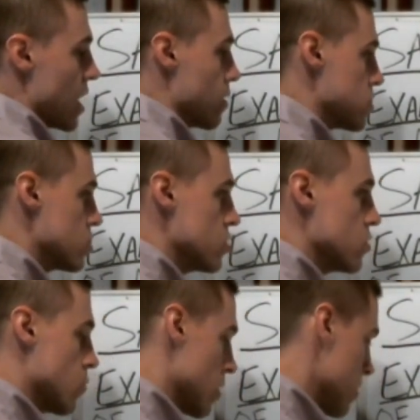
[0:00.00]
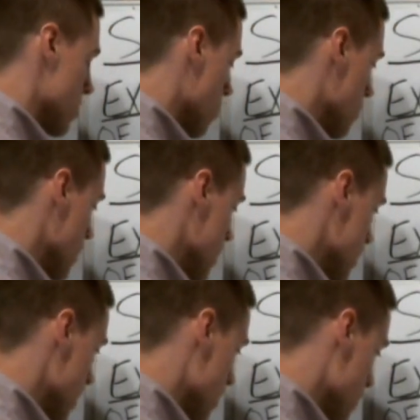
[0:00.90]
out to where the orbit is
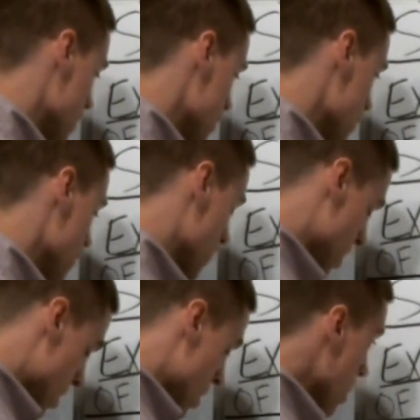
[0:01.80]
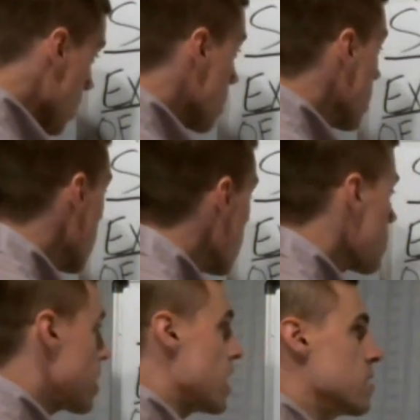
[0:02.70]
taking place.
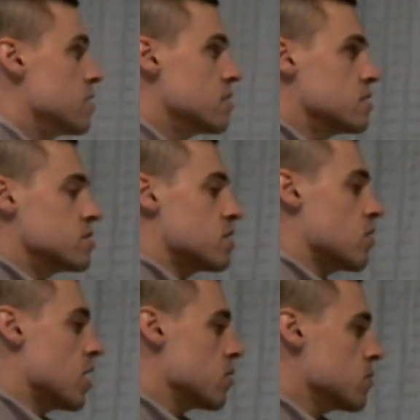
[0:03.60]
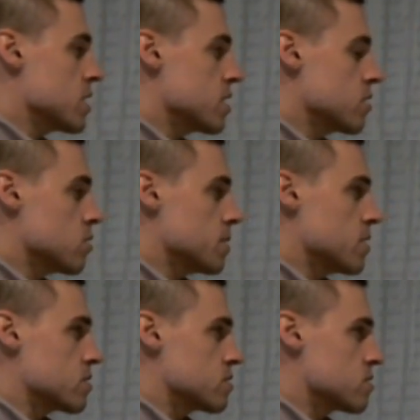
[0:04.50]
Okay, so how are we going to go
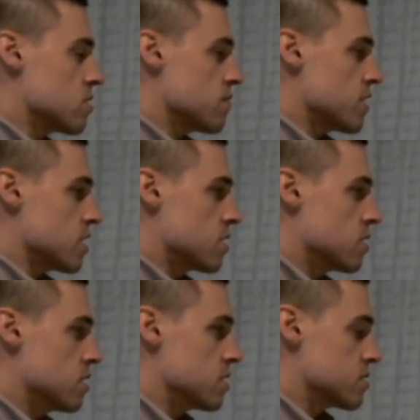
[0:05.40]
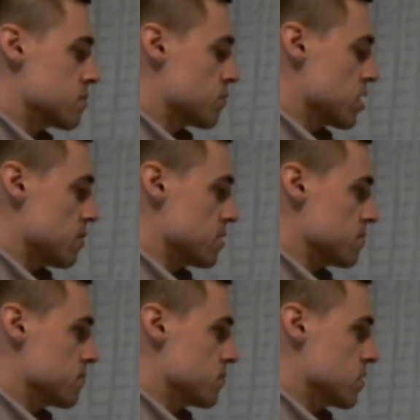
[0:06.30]
about solving this problem?
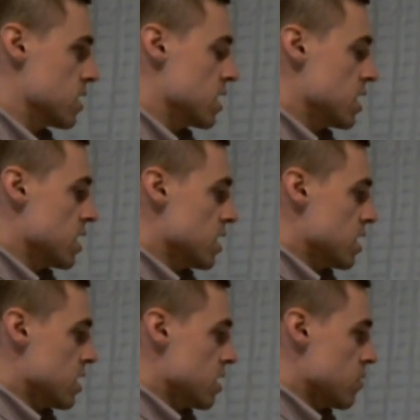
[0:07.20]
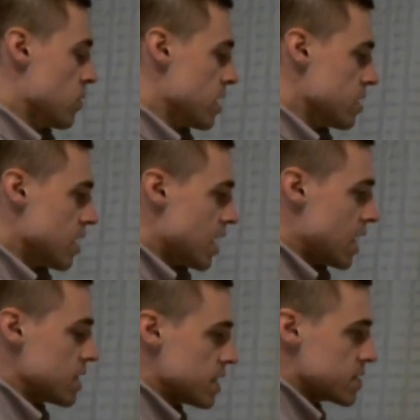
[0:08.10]
Well,
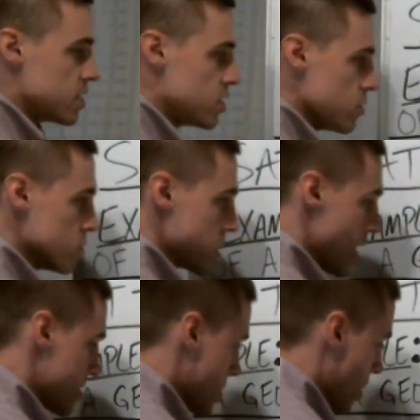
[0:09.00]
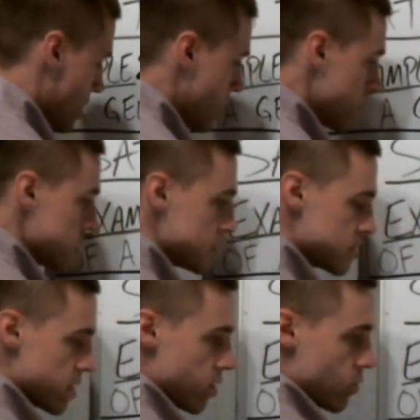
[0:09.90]
I like to use SI units,
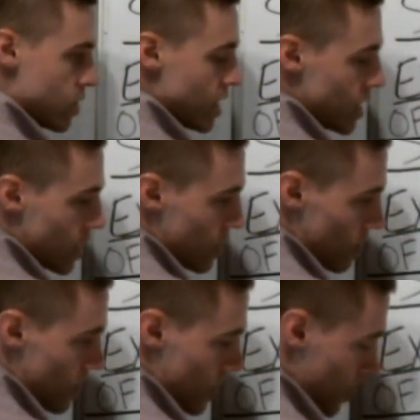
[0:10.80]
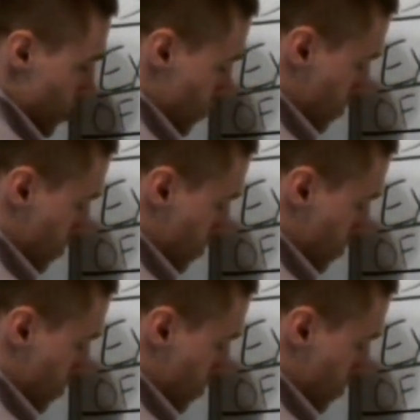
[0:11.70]
so the